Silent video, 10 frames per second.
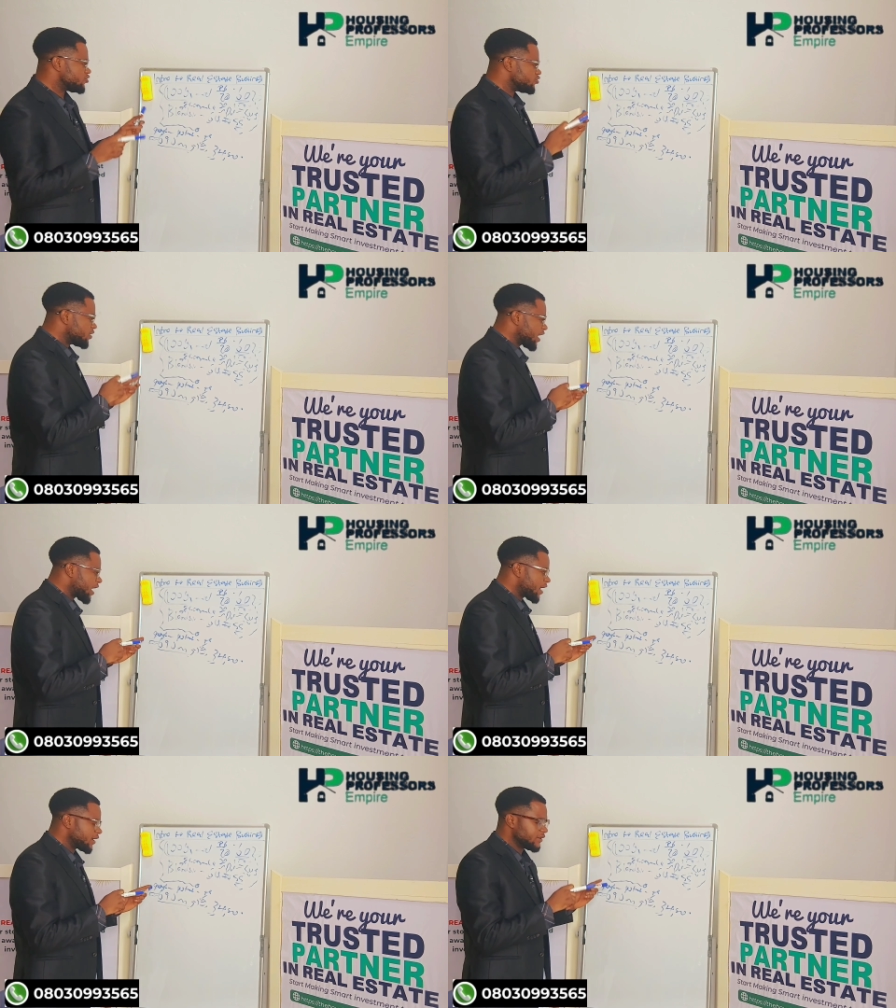
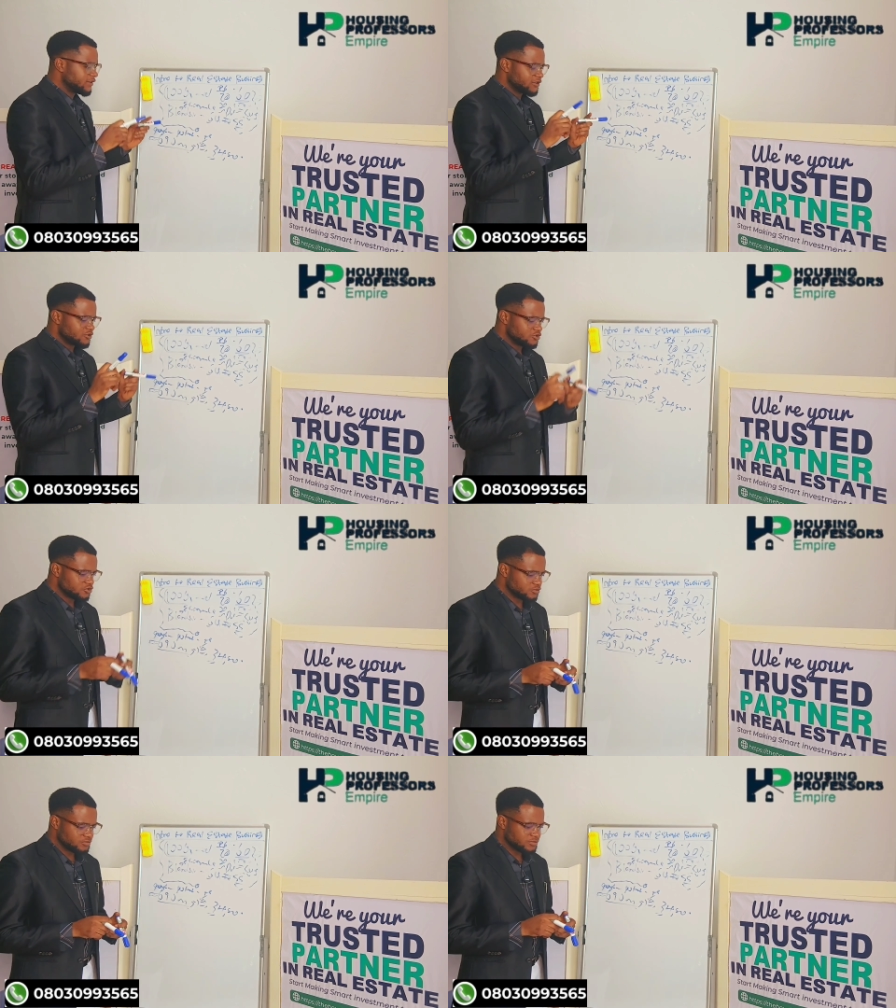July,
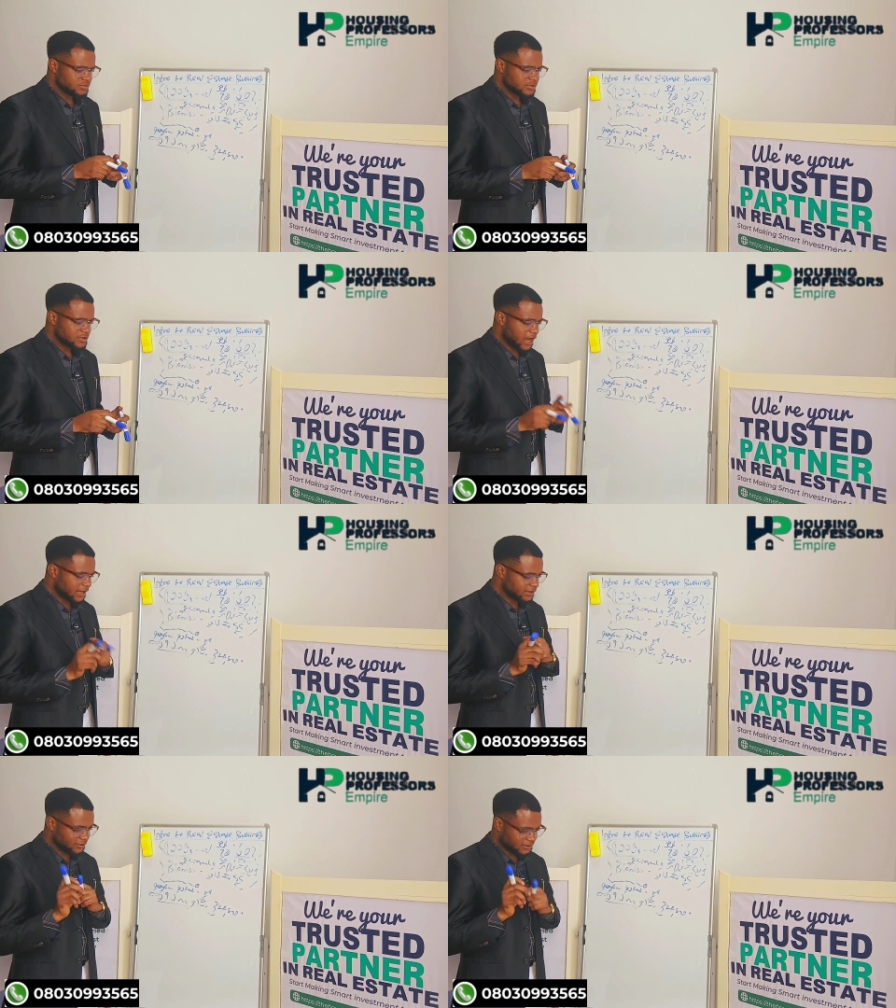June. I
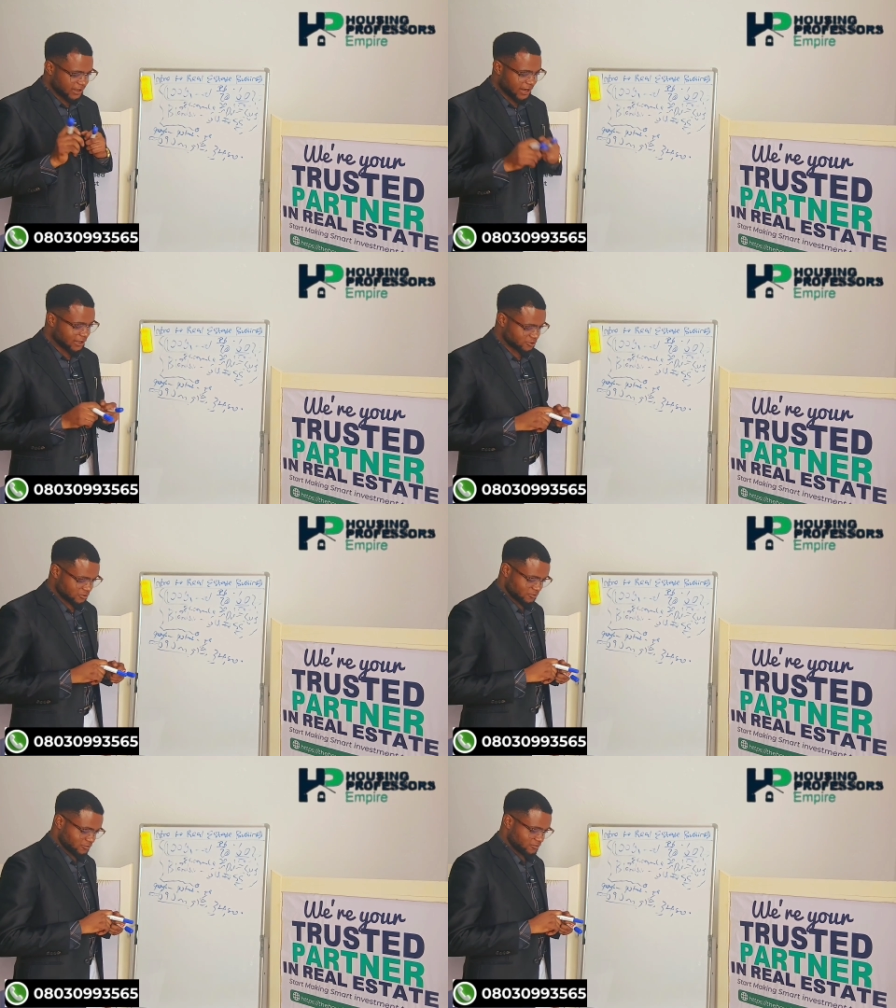did not take action.
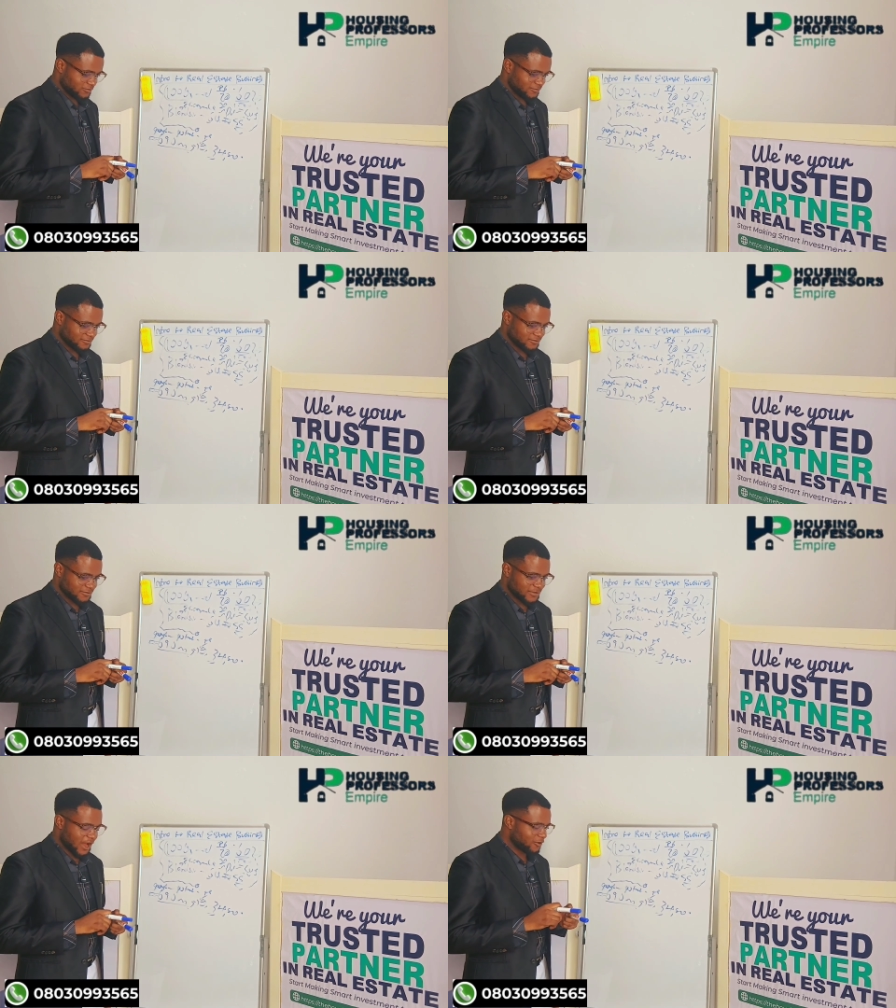No.
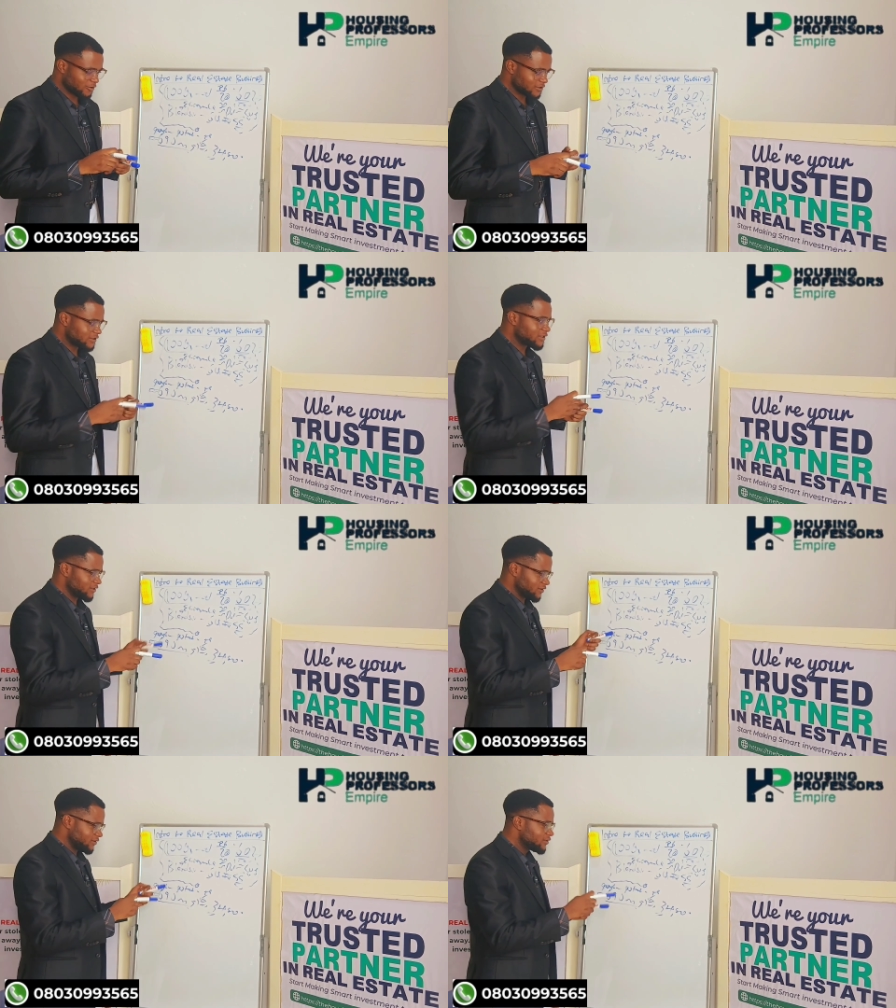I was
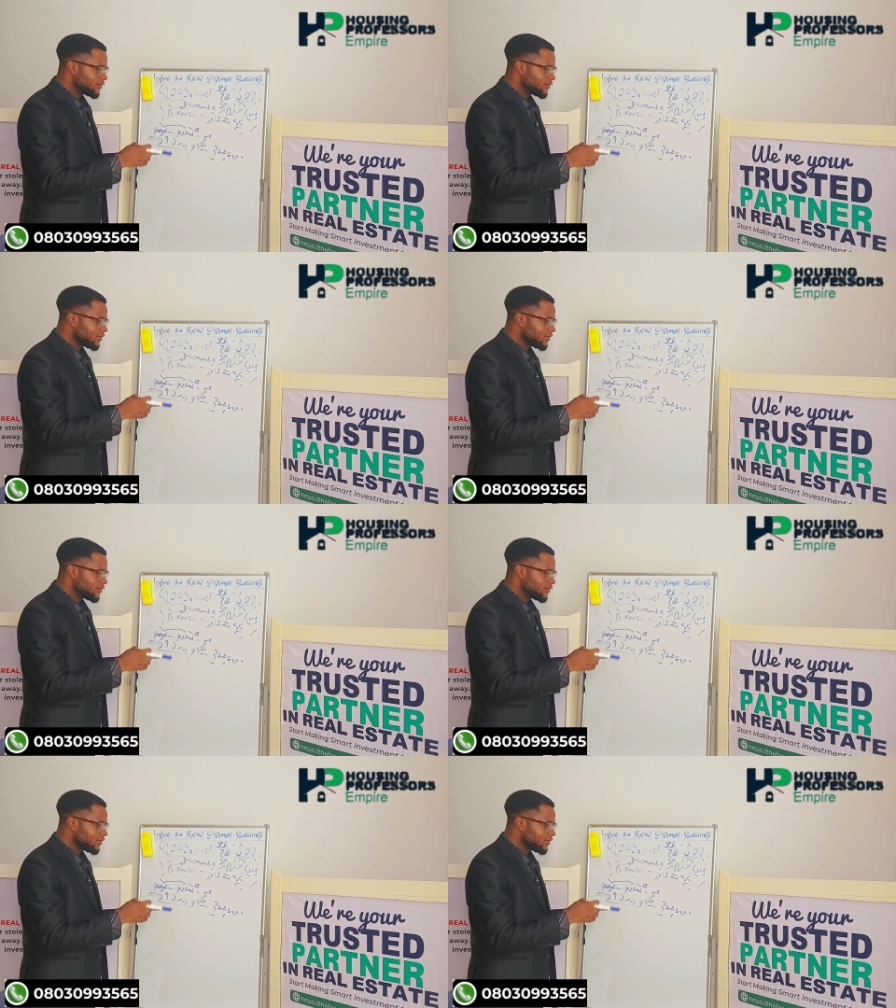still,